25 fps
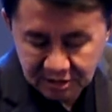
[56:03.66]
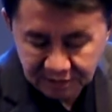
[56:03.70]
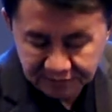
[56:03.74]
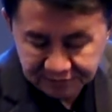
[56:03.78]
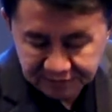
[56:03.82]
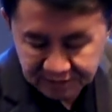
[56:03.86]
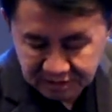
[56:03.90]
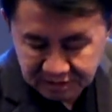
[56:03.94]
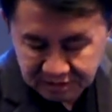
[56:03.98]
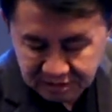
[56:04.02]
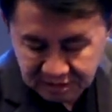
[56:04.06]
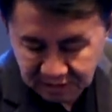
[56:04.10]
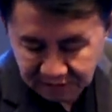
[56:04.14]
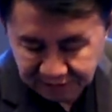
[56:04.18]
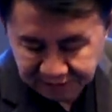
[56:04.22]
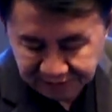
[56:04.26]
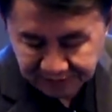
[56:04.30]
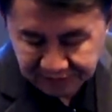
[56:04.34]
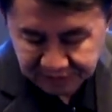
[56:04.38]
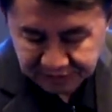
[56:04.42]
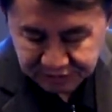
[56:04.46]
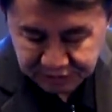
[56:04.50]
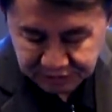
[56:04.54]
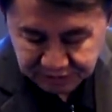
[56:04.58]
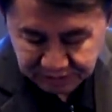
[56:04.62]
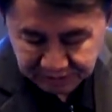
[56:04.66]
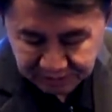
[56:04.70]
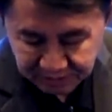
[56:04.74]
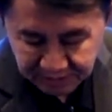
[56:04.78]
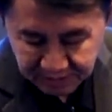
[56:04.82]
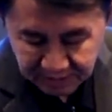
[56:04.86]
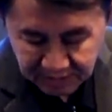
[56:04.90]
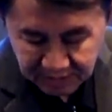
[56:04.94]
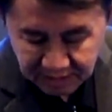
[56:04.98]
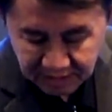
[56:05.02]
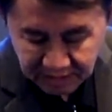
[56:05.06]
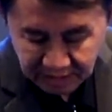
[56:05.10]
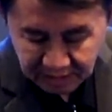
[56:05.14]
of the salvation.
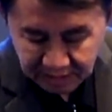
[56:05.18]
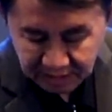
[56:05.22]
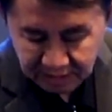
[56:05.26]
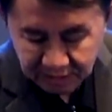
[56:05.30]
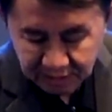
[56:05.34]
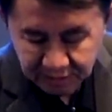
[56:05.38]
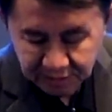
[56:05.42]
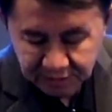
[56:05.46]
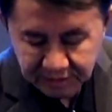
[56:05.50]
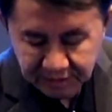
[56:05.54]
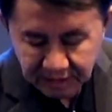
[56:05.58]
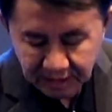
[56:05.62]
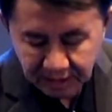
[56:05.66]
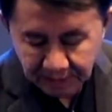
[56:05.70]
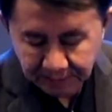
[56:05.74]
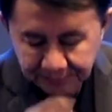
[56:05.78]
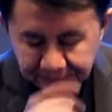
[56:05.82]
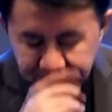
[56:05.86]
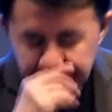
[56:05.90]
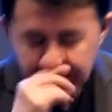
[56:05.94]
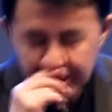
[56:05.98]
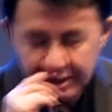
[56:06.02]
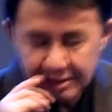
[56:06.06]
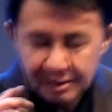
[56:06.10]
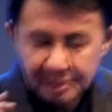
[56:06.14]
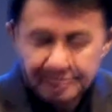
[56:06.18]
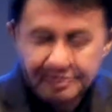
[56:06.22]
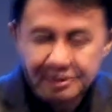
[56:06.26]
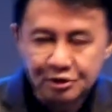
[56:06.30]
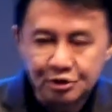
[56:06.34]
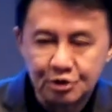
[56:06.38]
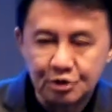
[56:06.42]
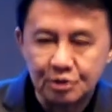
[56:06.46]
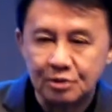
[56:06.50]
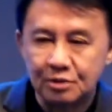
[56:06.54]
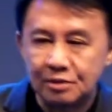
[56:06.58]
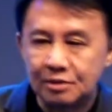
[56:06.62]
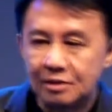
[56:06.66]
Hallelujah. Number
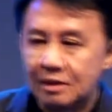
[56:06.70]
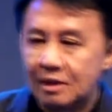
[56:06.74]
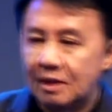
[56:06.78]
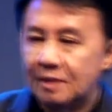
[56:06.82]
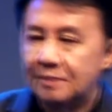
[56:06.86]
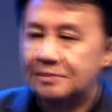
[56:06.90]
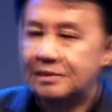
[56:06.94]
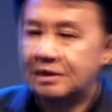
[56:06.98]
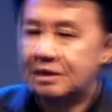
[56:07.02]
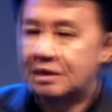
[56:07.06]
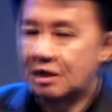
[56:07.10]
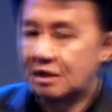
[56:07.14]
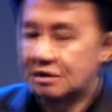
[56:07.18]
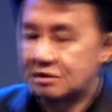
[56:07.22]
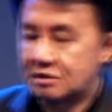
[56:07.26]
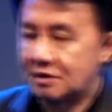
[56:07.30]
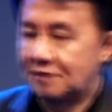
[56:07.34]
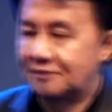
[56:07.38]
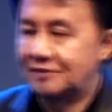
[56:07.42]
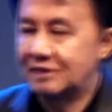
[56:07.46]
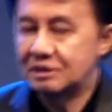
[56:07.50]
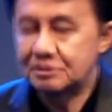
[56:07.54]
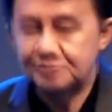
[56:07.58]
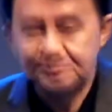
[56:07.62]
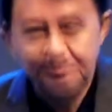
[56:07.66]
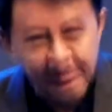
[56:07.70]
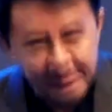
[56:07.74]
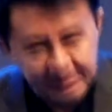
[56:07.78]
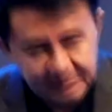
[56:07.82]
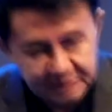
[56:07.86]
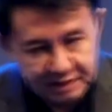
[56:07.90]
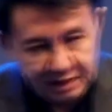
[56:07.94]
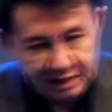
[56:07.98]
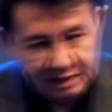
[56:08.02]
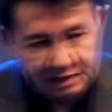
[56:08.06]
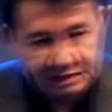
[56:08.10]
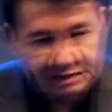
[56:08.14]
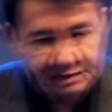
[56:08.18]
two, because of his
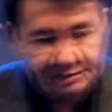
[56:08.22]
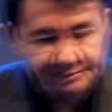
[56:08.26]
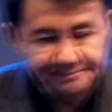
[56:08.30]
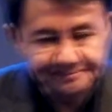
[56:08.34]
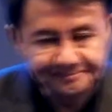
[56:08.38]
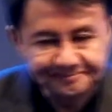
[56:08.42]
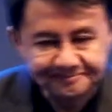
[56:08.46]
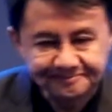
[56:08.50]
blessings.